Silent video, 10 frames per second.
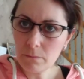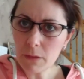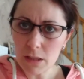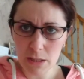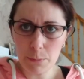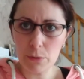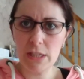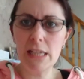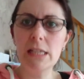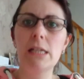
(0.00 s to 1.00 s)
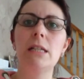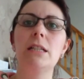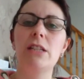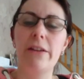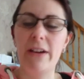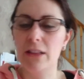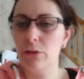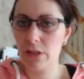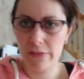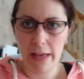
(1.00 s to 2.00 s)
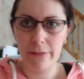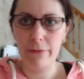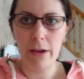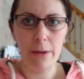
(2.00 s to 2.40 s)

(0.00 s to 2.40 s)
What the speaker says: Spotted. So yeah, I've had lots of their